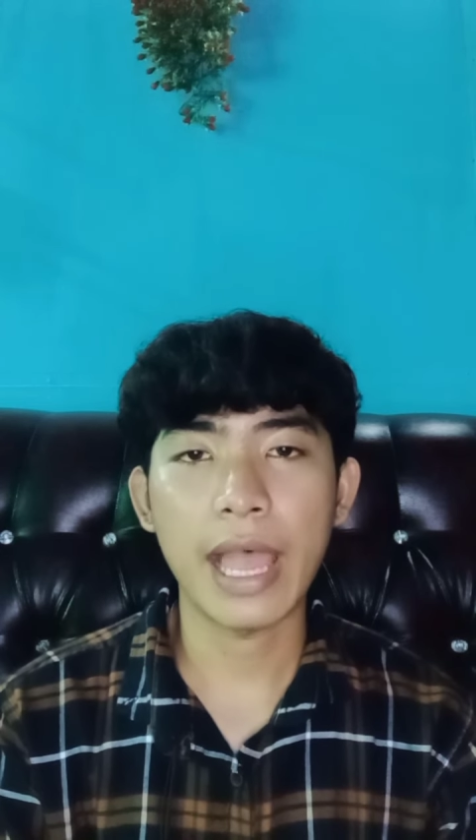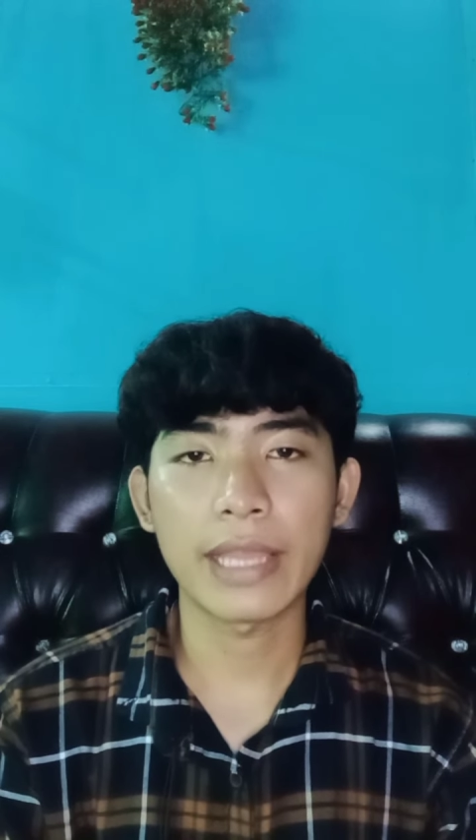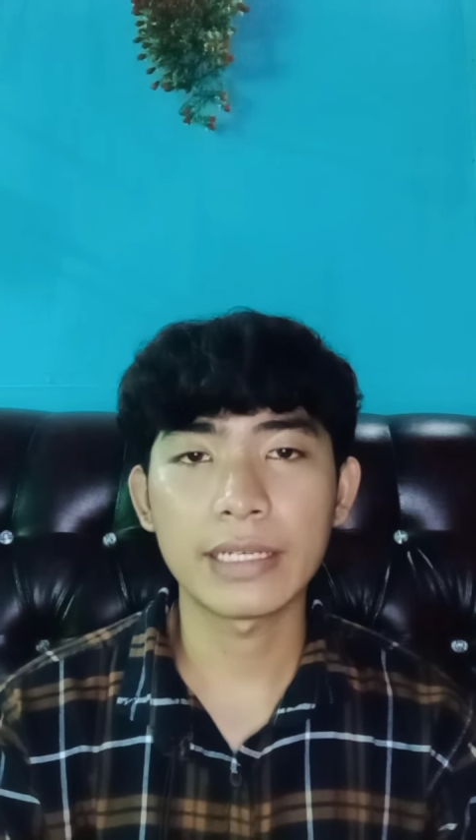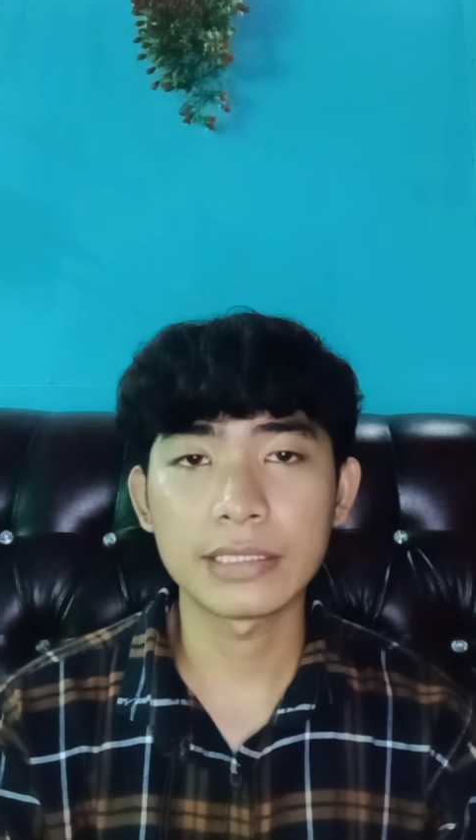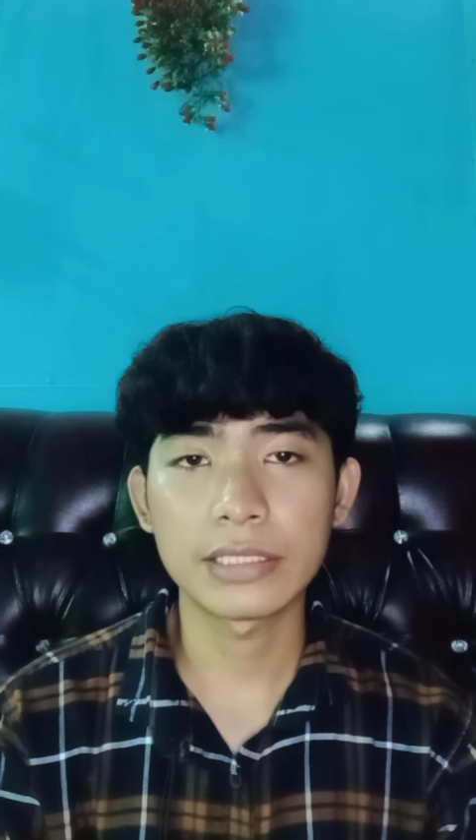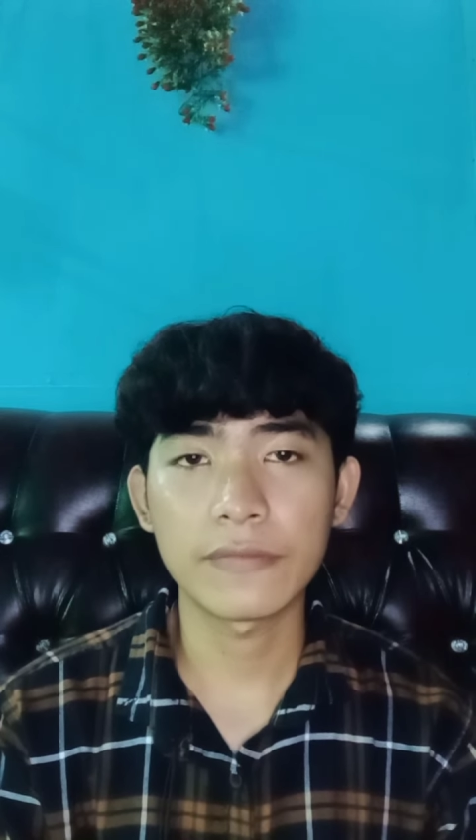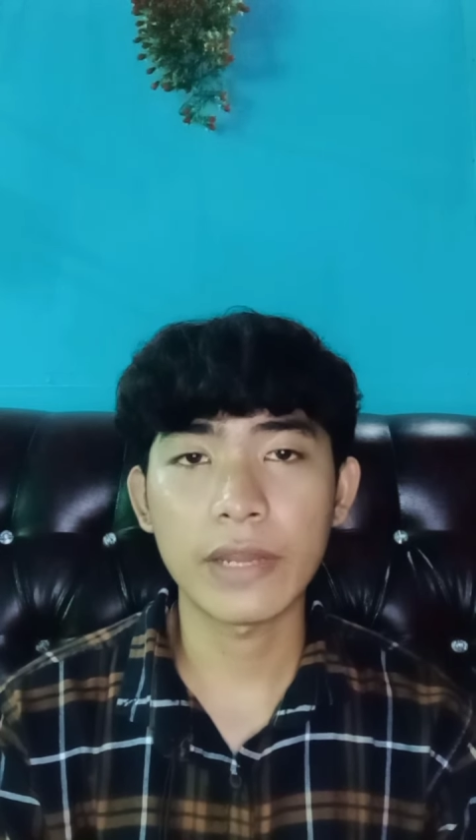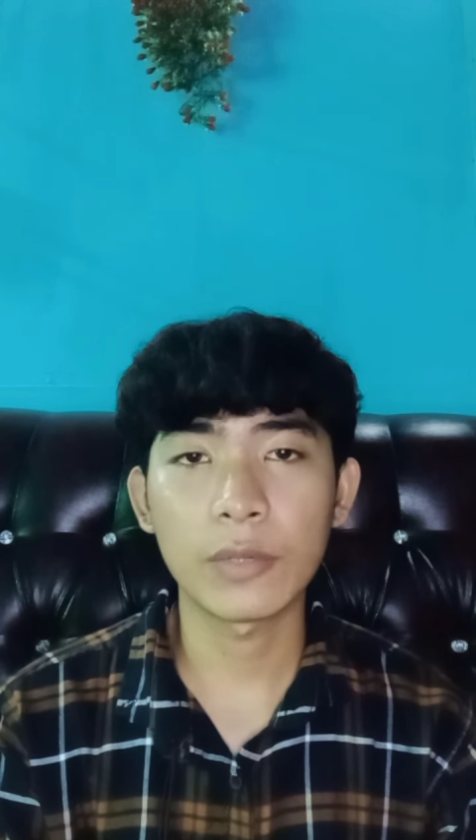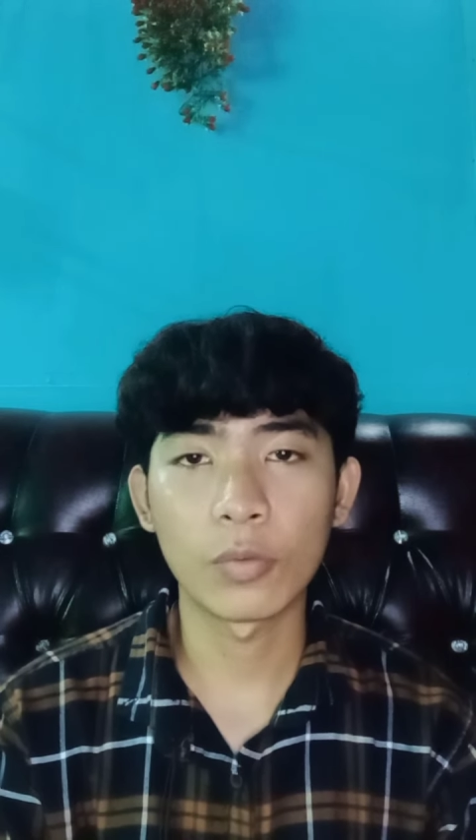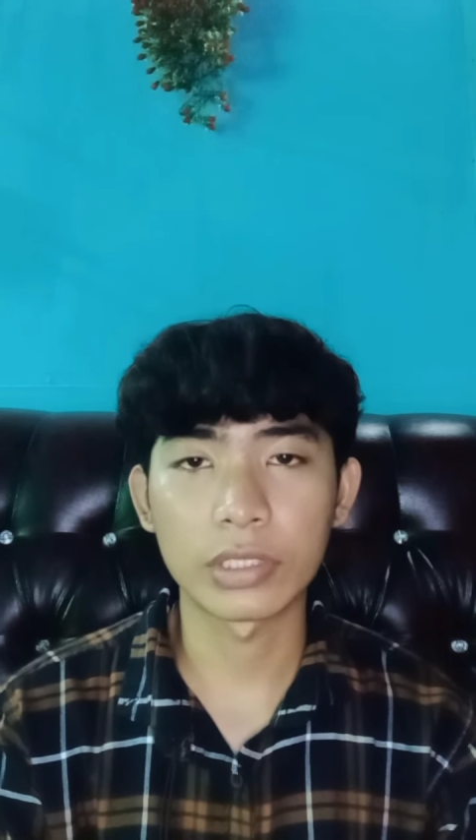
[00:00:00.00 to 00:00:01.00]

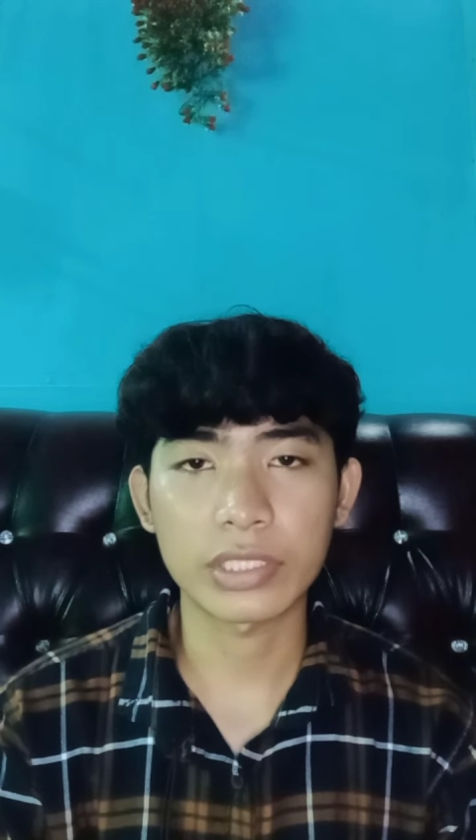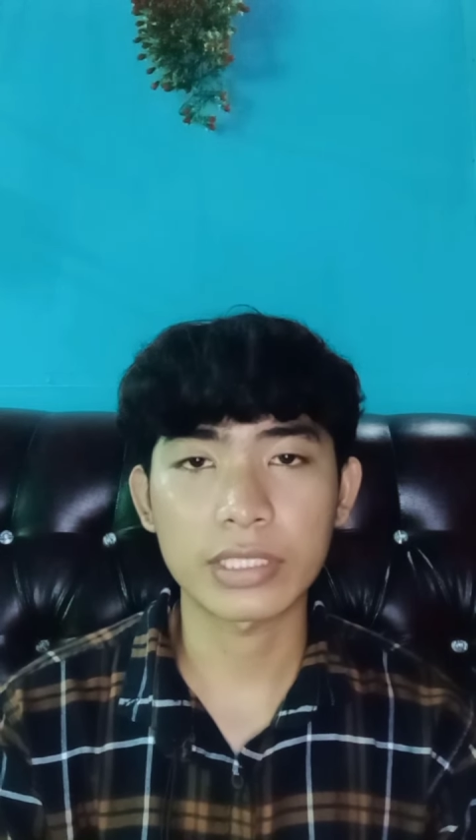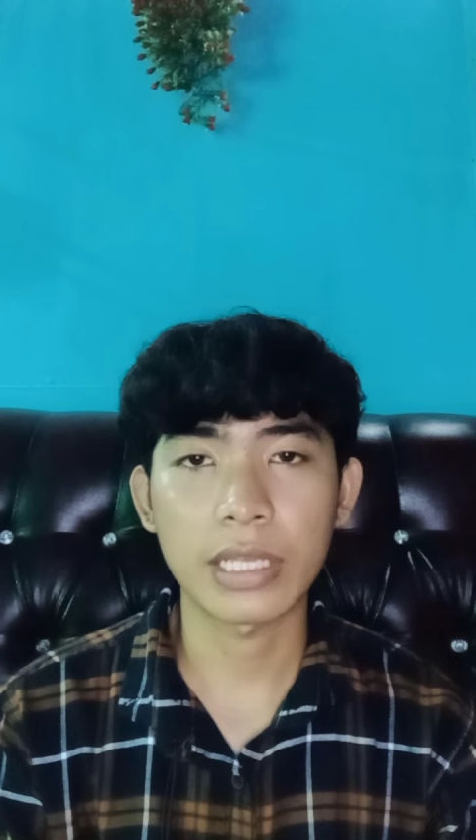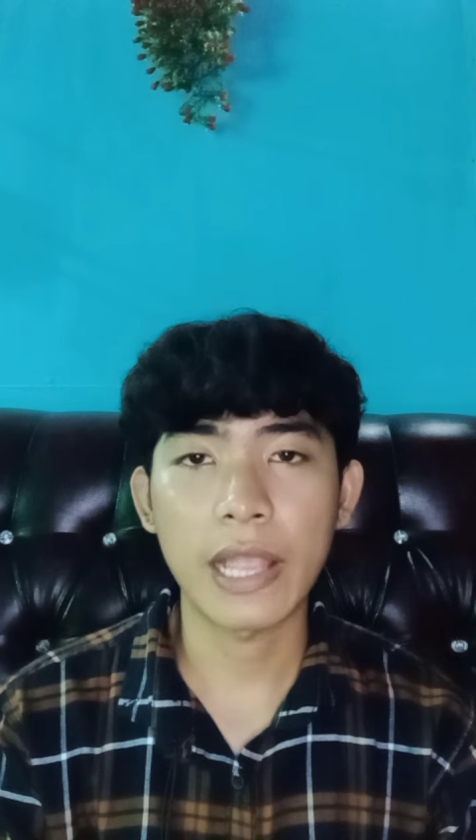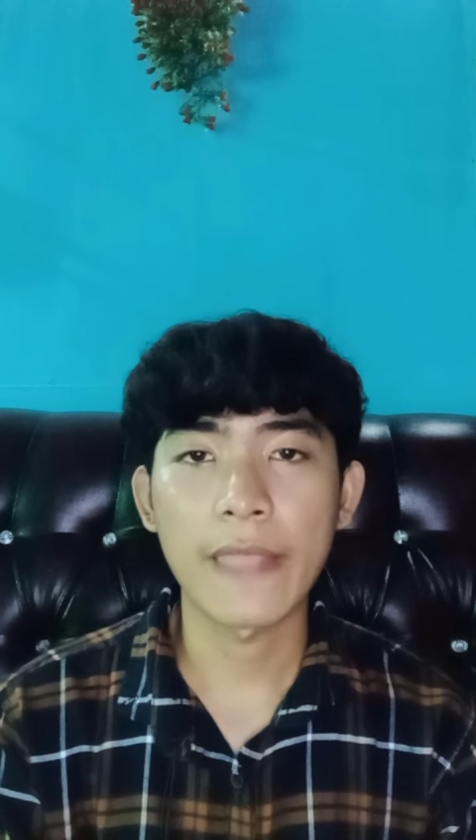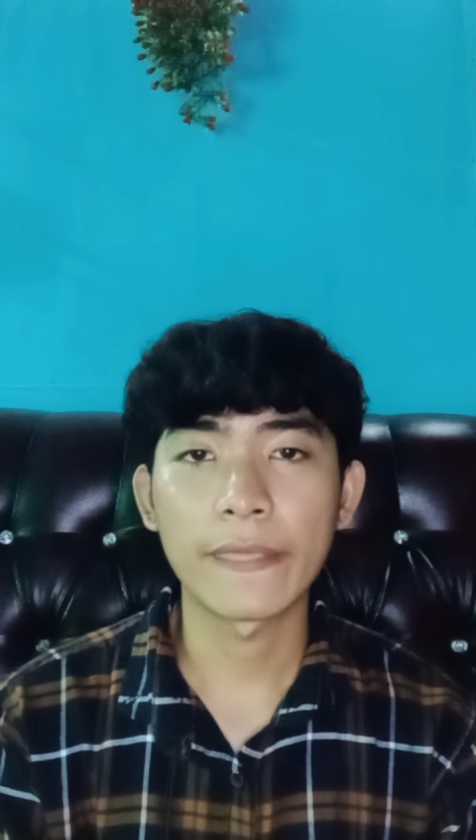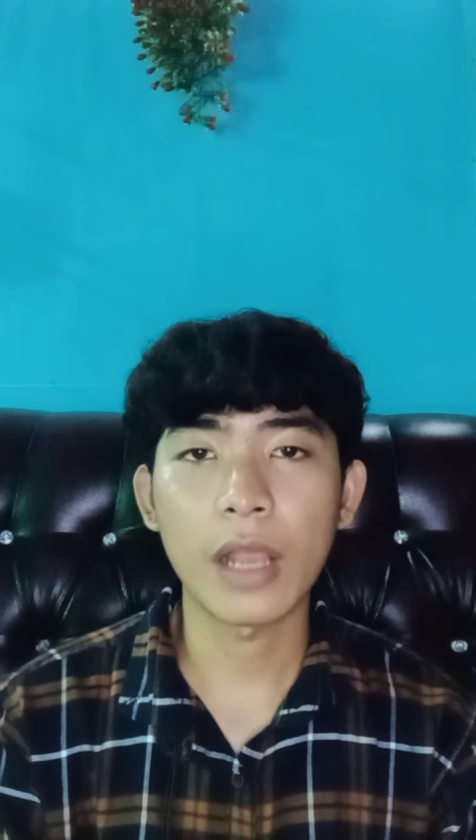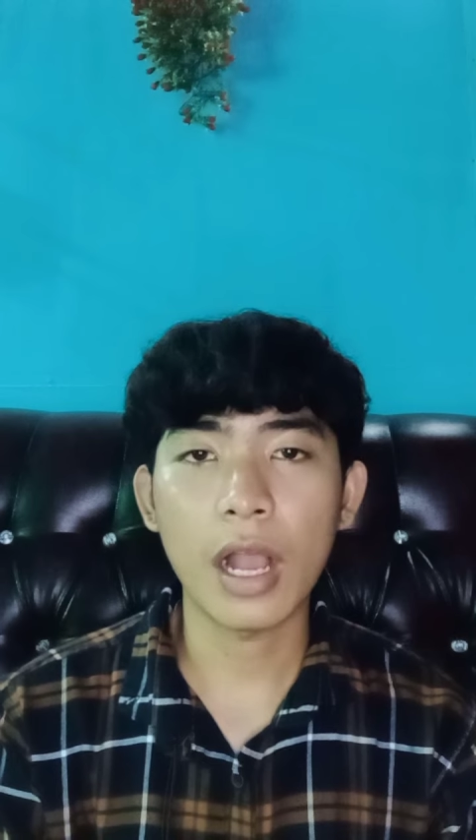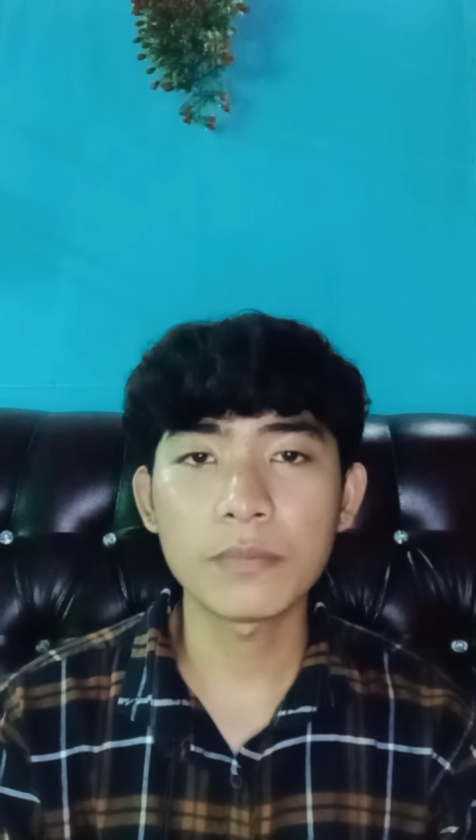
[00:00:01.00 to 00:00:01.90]
identify words. The